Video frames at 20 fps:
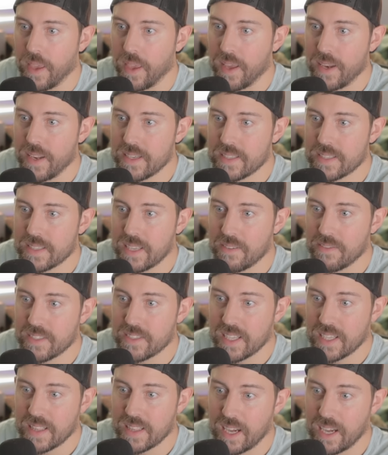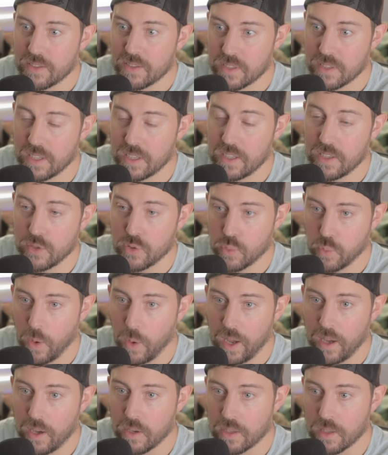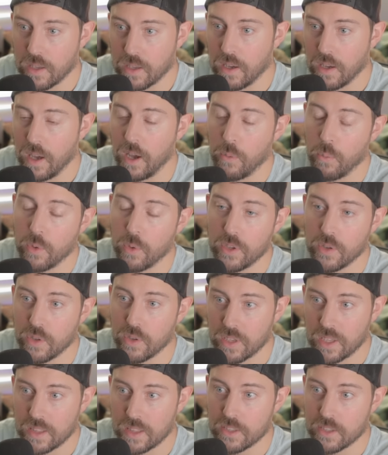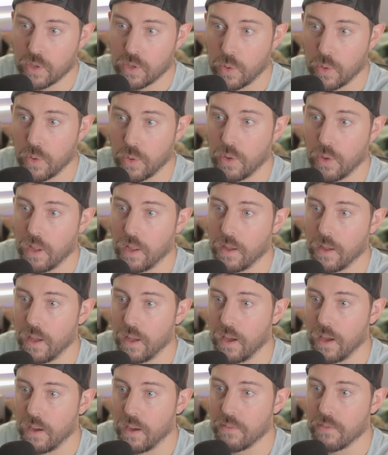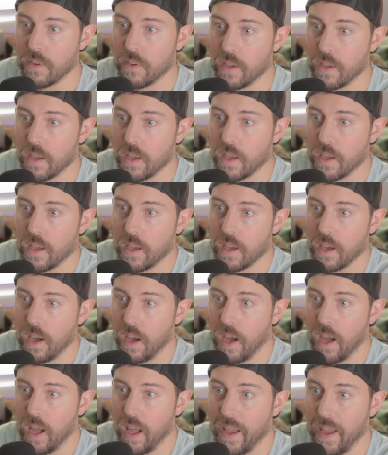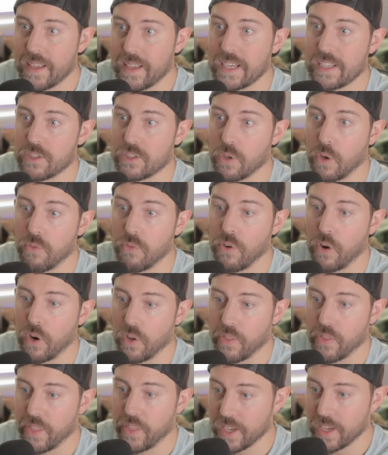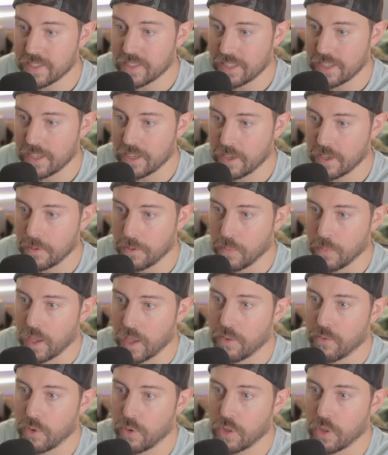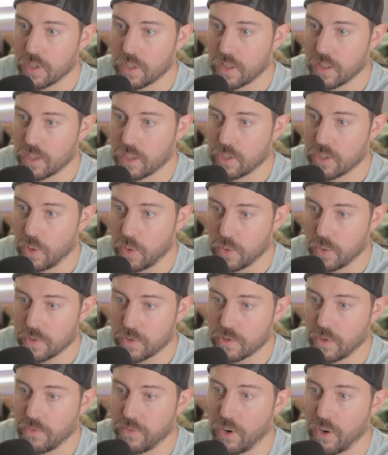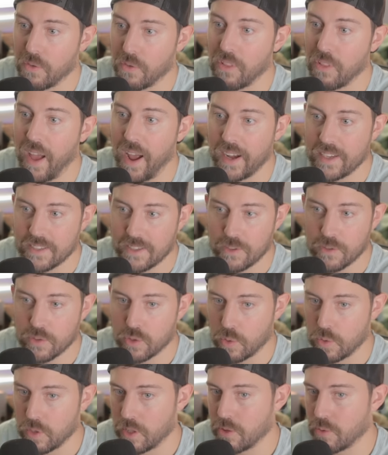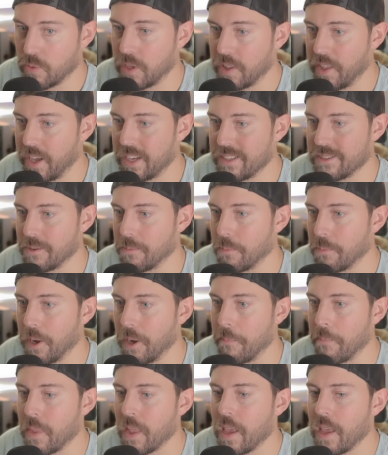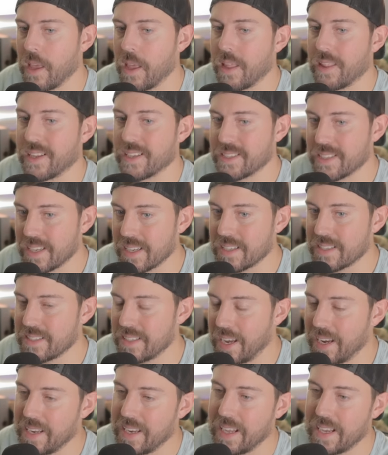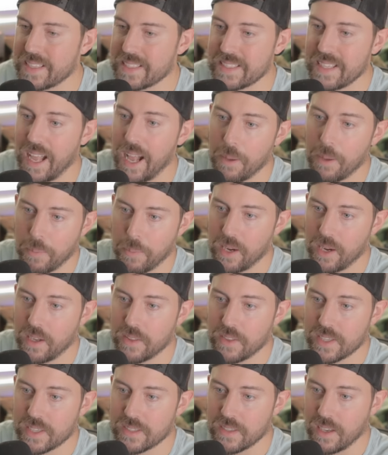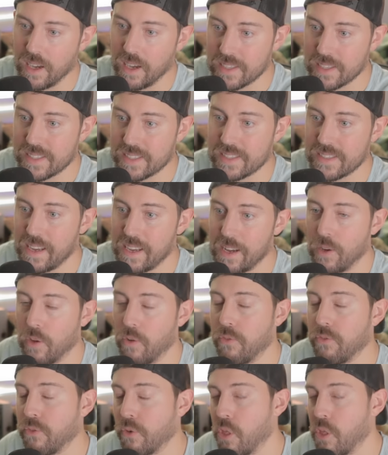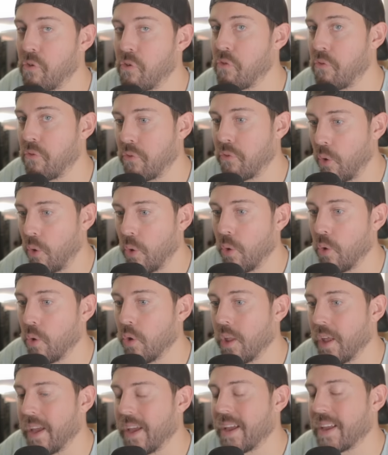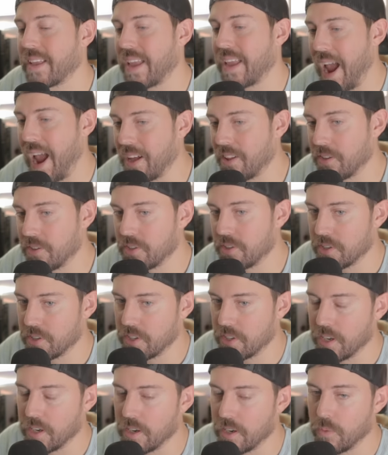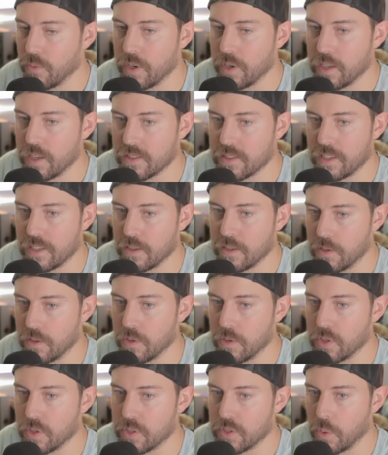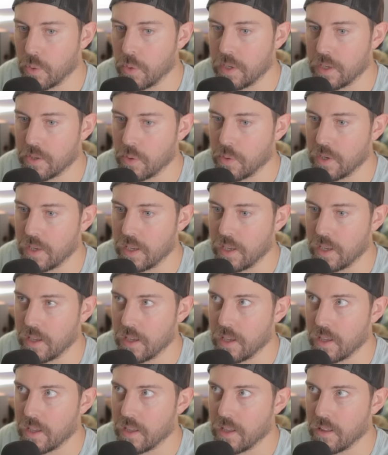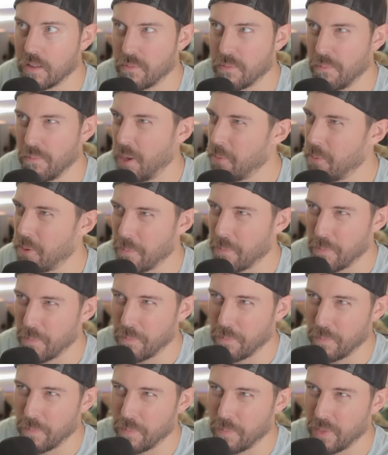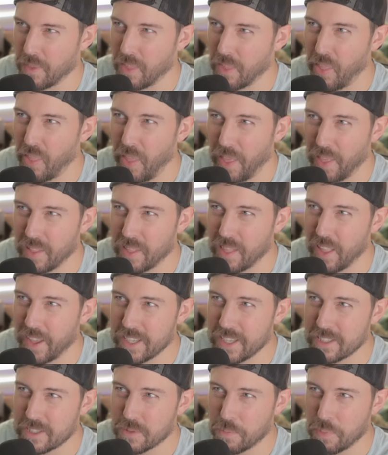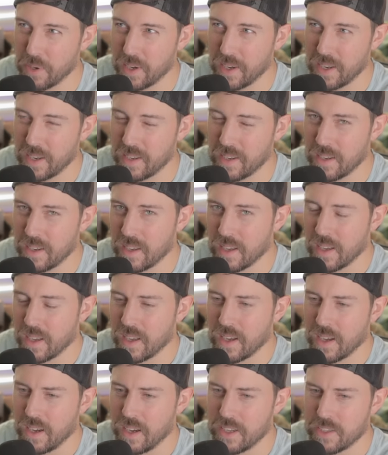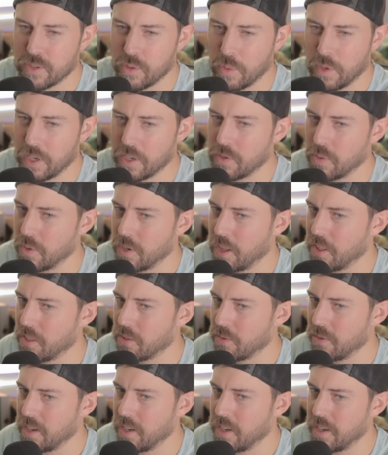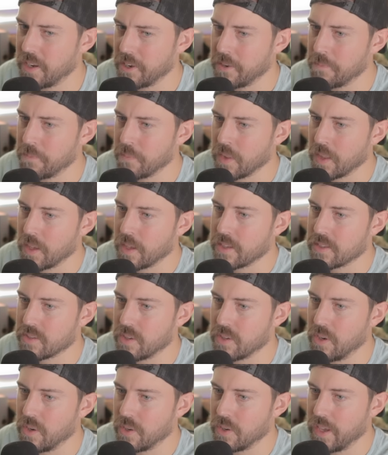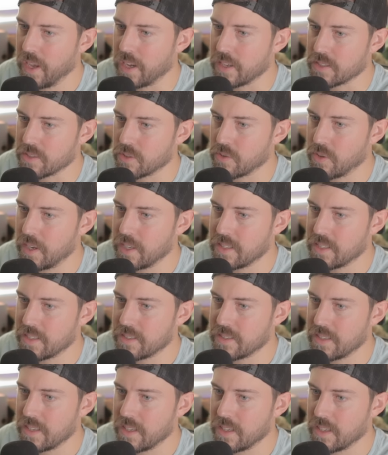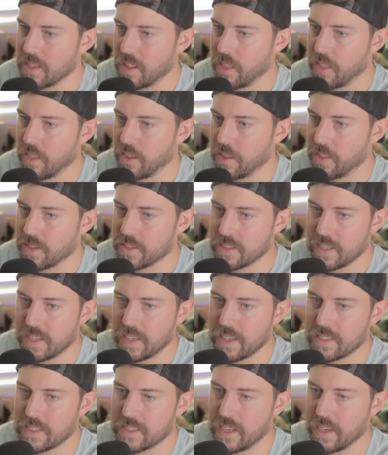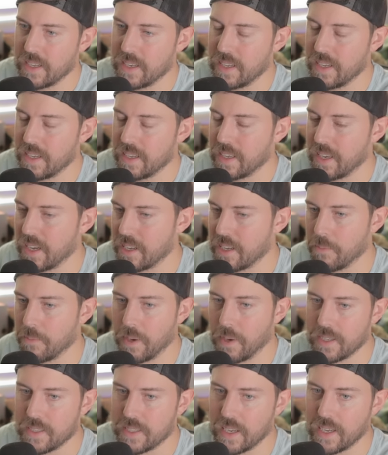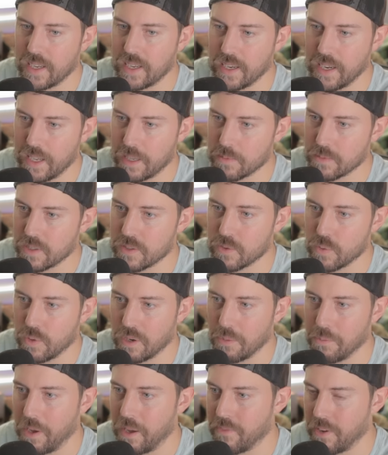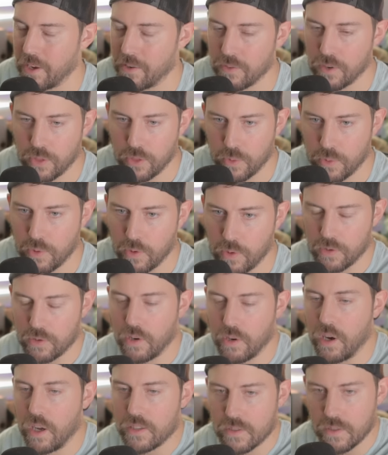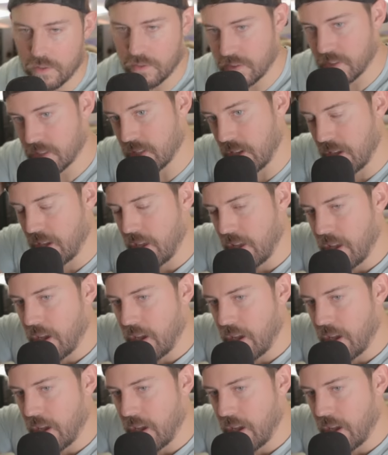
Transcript: it is 17,000 as well when you look at the total of, I guess, so far this year. If we look at the total so far of last year, it's 23,000. But the CX-90 has not been on this on sale for the full calendar year. It went on sale early 2020, maybe late spring 2023 here. So yes, great to see the CX-90 kicking butt, taking names. It's one of my favorite three-row crossovers